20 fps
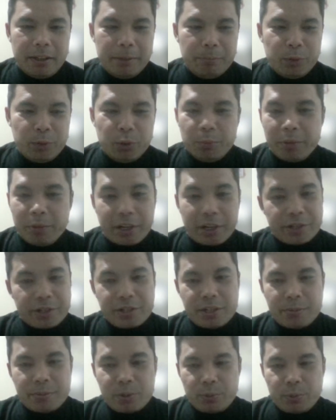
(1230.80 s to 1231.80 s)
do
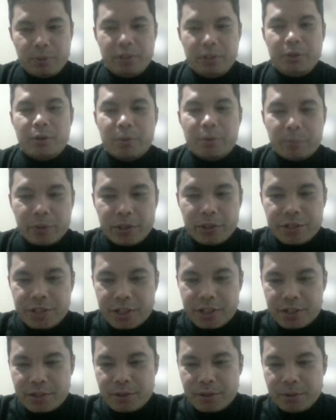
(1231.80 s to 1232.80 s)
partnerships with your
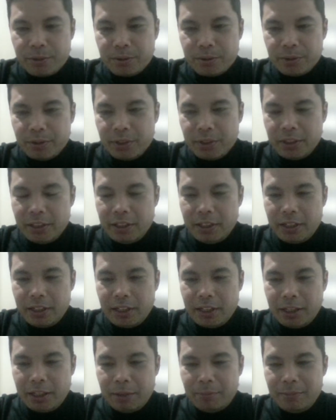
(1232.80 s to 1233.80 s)
projects. So
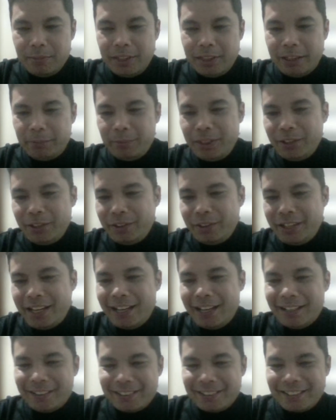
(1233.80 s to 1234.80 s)
let me know.
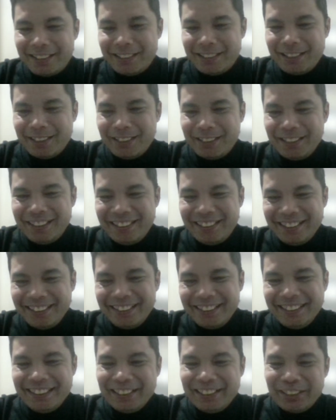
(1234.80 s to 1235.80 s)
Yeah,
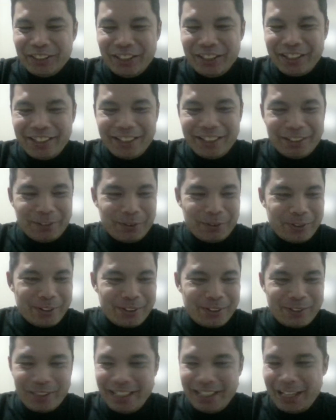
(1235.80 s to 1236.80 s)
Darian,
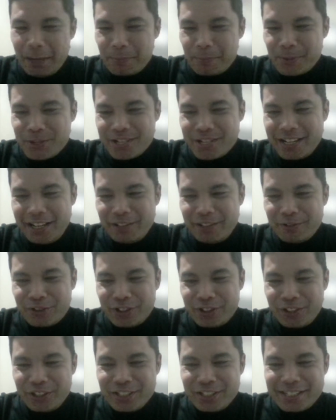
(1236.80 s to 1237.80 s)
really appreciate for
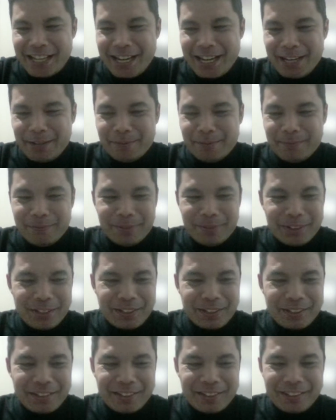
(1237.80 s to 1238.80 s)
your time
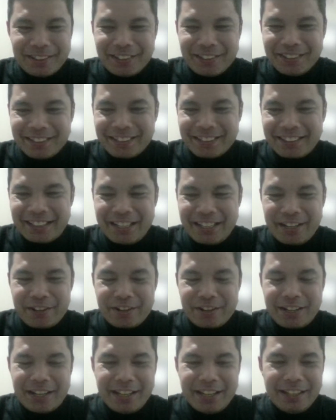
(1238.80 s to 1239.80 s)

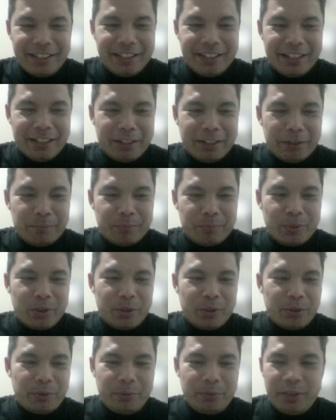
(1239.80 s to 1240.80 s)
here, and
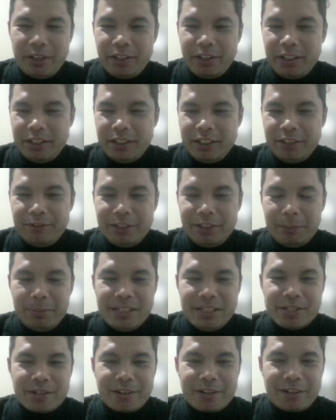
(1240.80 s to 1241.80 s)
we are in the
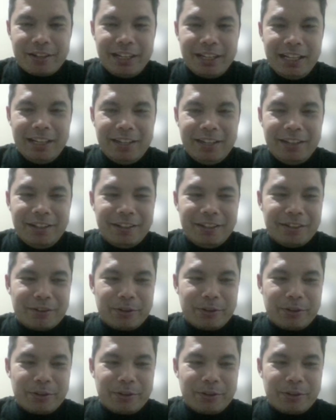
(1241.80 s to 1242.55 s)
Philippines are really